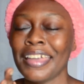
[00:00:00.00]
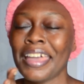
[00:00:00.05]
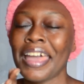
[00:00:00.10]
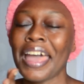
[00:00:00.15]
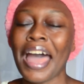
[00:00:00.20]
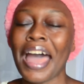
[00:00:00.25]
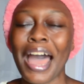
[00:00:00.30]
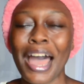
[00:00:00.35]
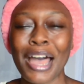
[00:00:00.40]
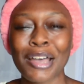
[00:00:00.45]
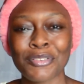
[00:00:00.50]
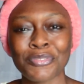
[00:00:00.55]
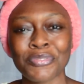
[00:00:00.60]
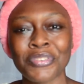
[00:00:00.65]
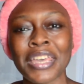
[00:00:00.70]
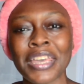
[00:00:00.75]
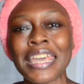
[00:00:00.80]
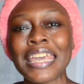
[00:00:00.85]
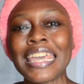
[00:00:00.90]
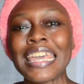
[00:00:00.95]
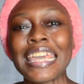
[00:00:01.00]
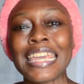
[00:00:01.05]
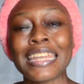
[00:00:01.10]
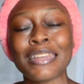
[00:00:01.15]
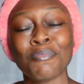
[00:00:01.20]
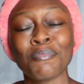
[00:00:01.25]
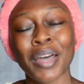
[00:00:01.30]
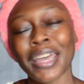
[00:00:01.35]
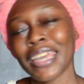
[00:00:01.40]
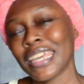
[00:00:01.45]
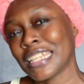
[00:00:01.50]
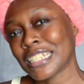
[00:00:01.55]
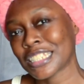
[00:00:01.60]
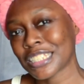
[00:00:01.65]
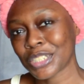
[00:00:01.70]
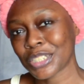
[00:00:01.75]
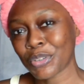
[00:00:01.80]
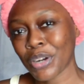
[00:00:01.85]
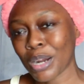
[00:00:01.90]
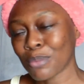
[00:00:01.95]
have in my
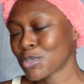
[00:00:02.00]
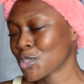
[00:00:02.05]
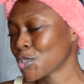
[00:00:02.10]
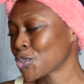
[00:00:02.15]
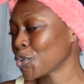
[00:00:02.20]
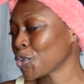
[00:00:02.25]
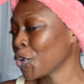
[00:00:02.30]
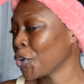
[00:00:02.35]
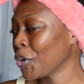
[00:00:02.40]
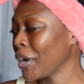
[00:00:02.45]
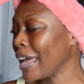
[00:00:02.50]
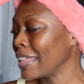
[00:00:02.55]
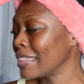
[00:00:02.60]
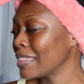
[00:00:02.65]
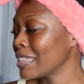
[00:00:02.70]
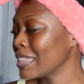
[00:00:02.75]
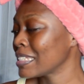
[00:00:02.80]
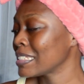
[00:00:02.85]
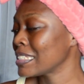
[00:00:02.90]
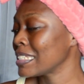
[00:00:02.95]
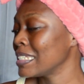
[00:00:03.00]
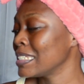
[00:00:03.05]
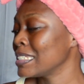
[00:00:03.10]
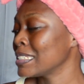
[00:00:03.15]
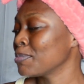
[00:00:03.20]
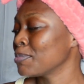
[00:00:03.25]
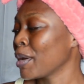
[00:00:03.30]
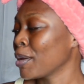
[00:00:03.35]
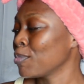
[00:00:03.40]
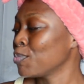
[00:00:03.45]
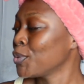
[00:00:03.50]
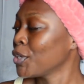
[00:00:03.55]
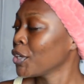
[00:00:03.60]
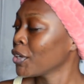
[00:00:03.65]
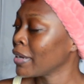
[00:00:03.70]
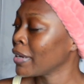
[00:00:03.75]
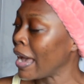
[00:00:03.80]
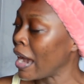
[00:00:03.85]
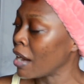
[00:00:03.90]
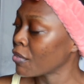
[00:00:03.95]
Instagram store, and this is my Pure
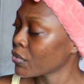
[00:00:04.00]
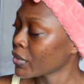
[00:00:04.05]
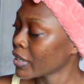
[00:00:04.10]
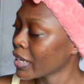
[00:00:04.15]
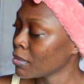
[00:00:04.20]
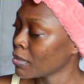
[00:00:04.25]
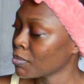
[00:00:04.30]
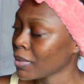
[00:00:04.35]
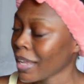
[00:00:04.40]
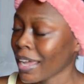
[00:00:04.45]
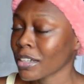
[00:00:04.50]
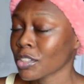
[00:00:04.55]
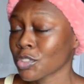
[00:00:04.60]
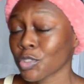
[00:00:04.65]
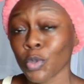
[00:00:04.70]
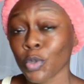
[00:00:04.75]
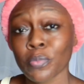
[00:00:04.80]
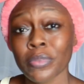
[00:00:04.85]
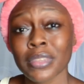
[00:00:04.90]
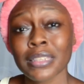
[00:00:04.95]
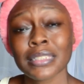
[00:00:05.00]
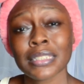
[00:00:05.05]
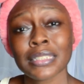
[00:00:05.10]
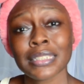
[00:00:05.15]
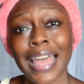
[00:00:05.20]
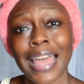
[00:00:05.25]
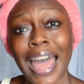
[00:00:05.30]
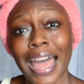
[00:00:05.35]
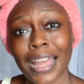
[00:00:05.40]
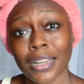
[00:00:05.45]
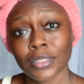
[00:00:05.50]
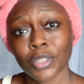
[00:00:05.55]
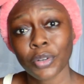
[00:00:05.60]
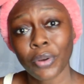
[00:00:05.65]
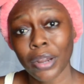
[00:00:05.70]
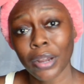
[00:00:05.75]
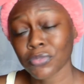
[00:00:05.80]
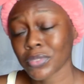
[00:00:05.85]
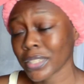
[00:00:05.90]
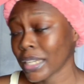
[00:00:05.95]
African black soap. This is
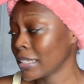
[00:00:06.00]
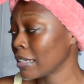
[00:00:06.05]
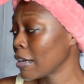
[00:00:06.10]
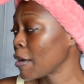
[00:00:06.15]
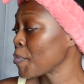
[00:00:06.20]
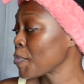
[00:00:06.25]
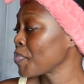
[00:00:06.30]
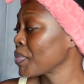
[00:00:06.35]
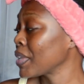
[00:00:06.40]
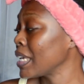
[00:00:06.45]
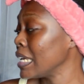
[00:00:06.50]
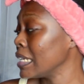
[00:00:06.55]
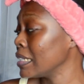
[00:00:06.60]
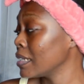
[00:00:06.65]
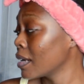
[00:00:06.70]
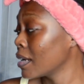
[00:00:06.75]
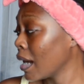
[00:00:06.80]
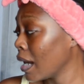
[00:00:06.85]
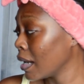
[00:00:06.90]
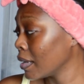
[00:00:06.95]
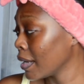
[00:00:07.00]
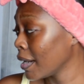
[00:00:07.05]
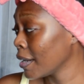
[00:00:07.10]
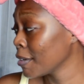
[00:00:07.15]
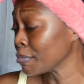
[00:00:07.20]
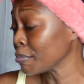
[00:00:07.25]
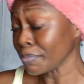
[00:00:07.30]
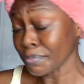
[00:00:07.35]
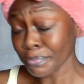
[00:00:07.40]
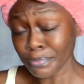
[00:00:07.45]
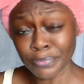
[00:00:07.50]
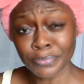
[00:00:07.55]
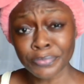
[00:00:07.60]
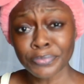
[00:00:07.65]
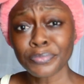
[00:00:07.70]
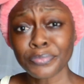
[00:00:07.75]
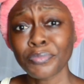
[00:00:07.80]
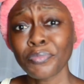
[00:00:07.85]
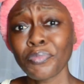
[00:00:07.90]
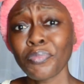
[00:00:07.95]
handcrafted in Ghana.
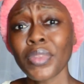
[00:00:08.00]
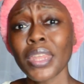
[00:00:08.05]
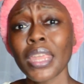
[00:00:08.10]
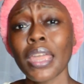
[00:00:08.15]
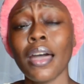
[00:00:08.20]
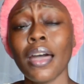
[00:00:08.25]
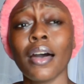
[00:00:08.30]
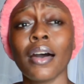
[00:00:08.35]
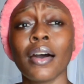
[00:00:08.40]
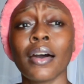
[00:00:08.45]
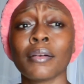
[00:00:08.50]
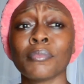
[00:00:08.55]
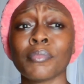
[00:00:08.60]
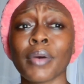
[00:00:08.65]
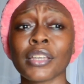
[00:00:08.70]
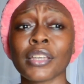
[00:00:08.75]
I